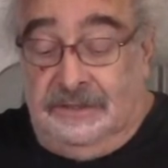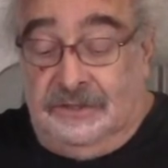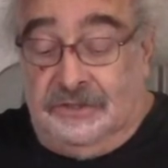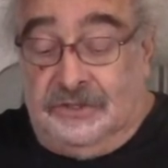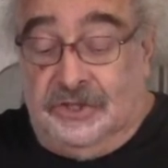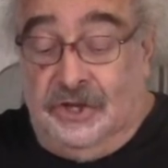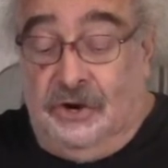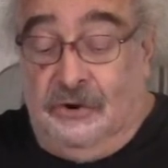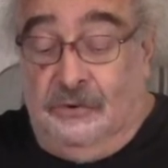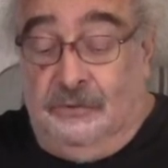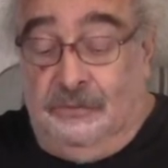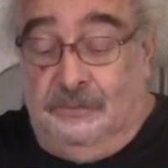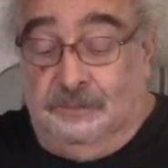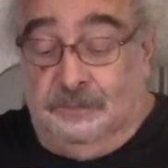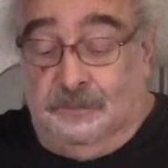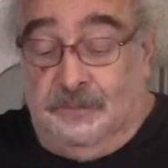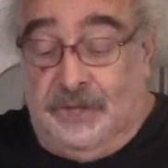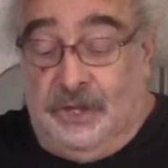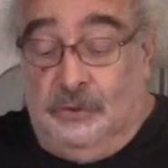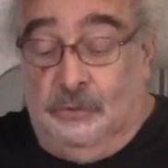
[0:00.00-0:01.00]
So
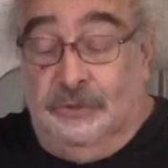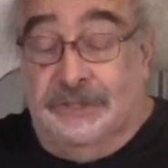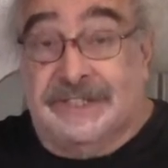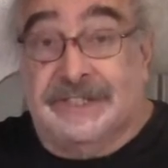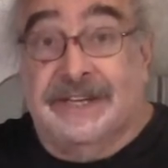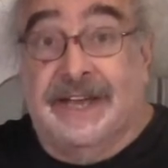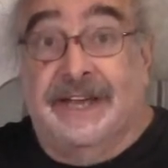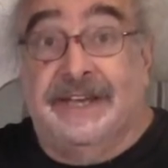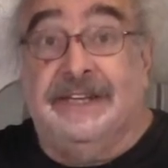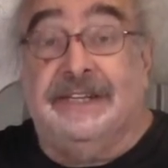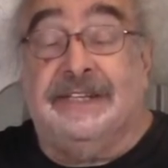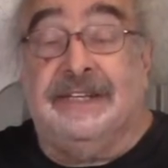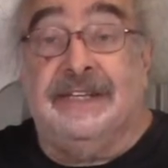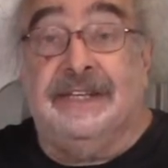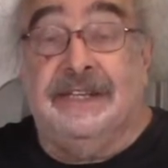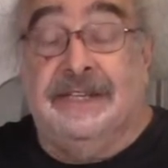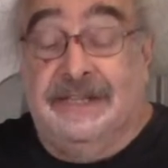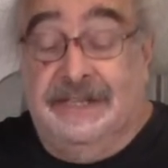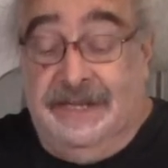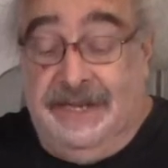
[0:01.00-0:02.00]
it was
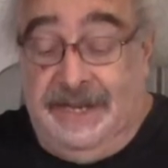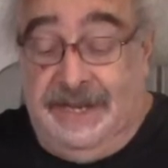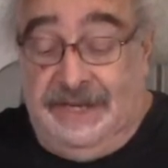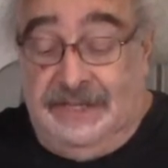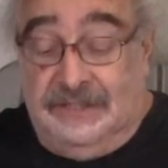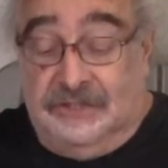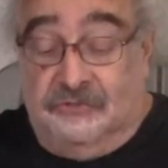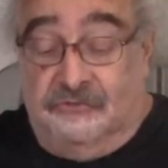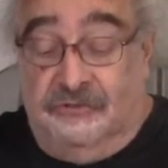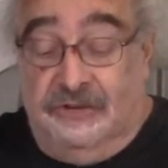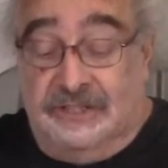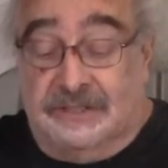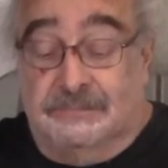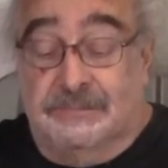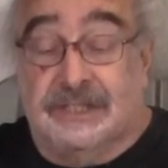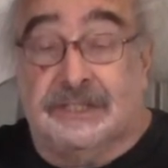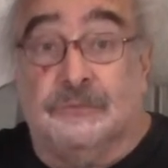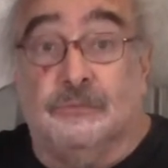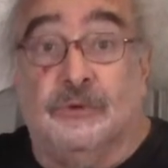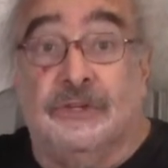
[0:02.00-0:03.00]
19 days.
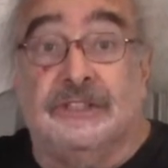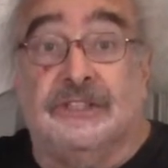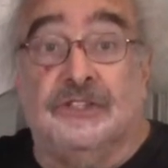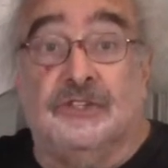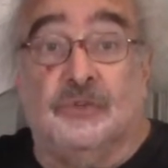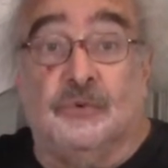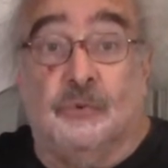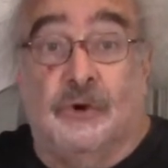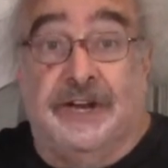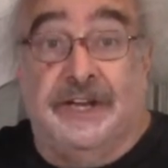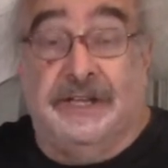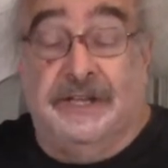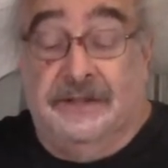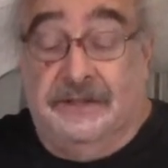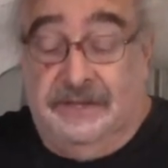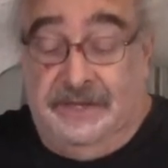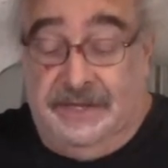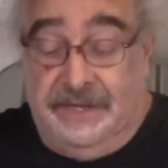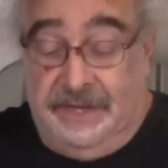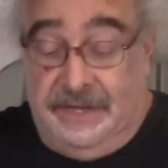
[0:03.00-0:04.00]
Christmas was the
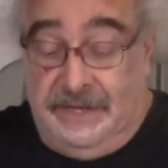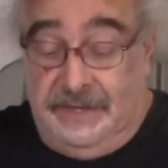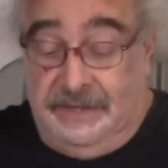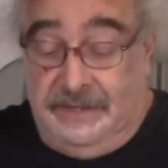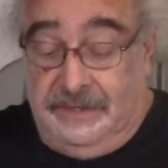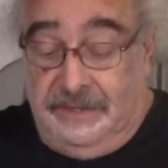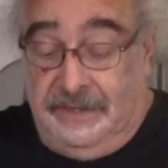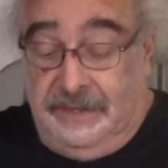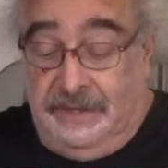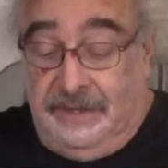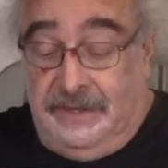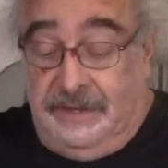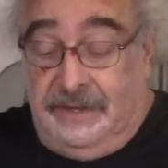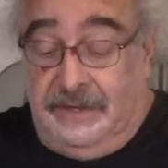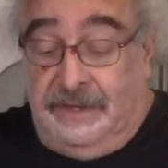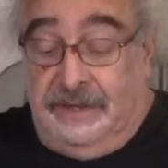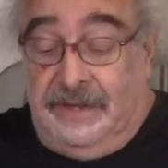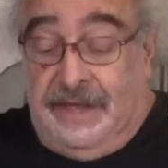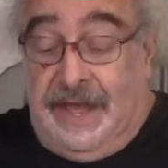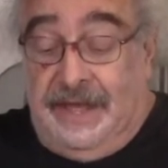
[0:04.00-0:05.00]
20th day.
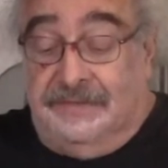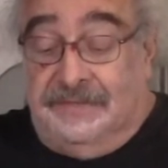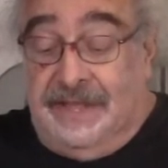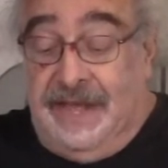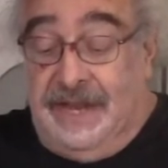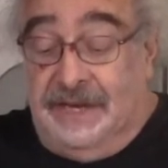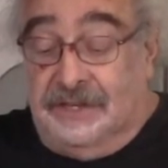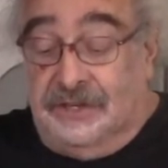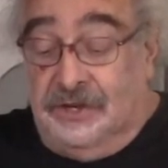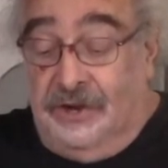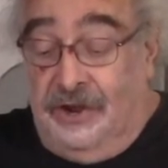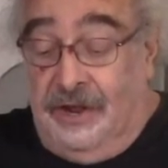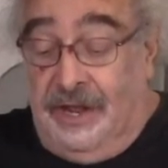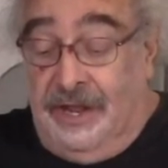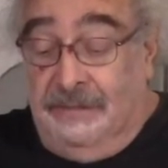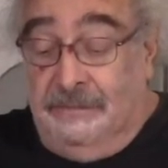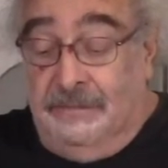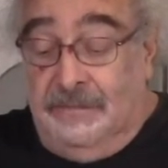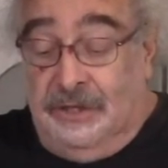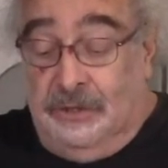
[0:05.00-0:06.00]
At that
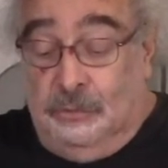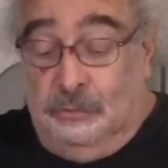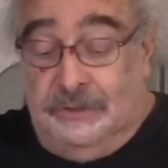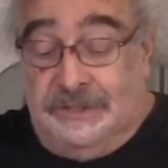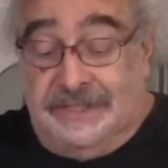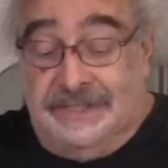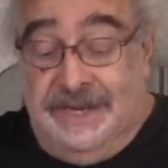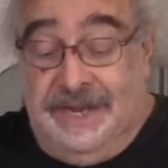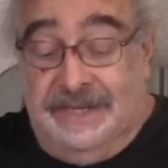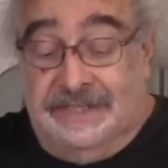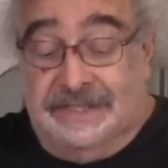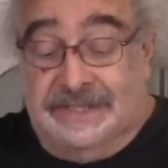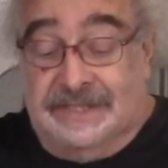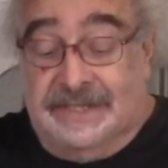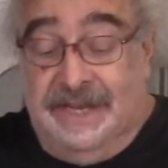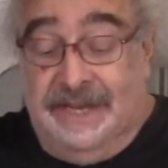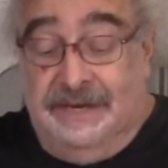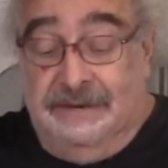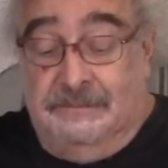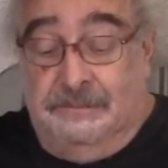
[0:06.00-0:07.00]
time, it was not
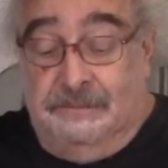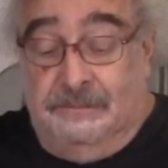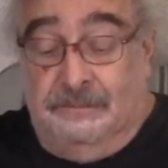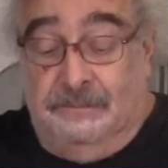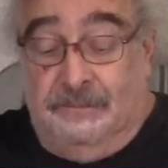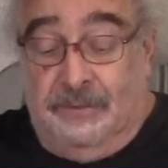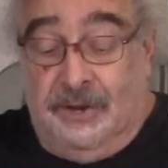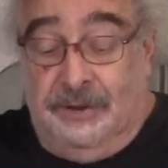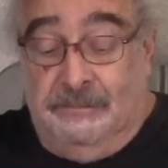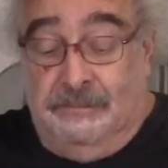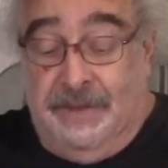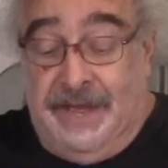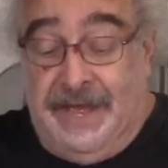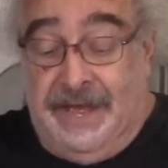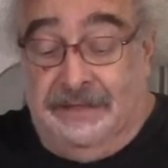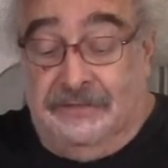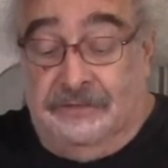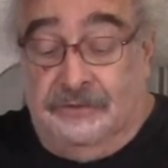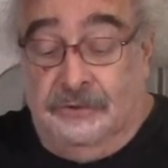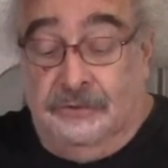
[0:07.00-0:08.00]
sent by
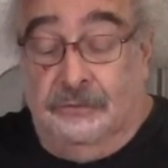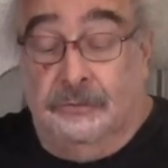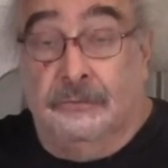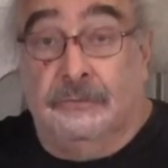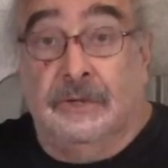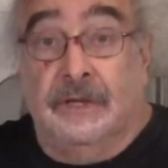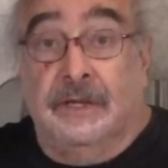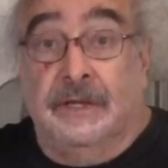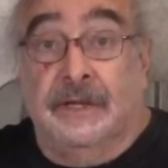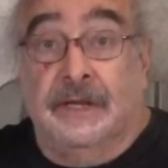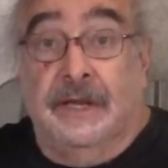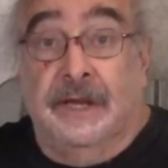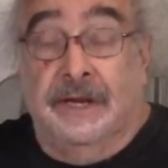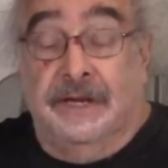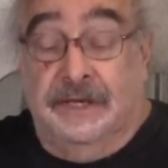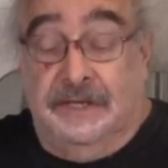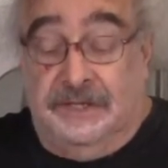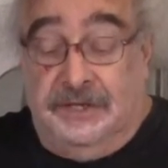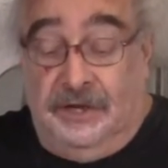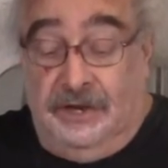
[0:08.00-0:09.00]
Matthew in
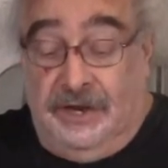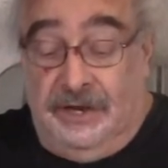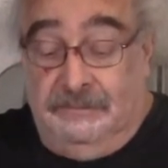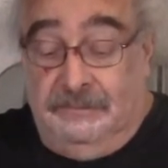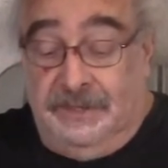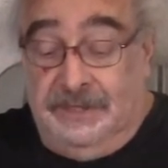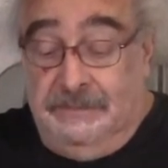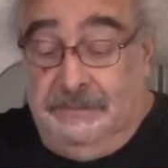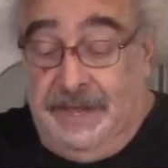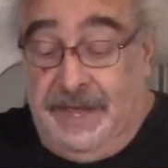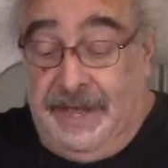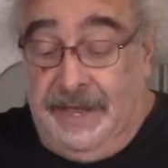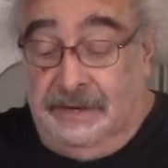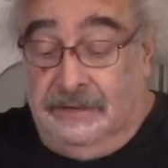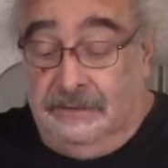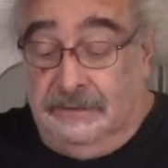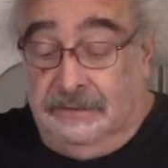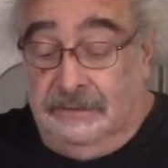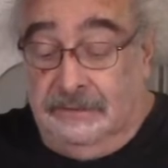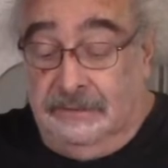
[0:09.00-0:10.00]
a timely
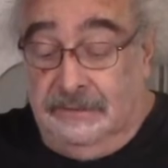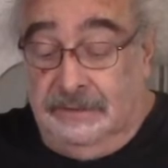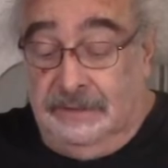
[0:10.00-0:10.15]
manner.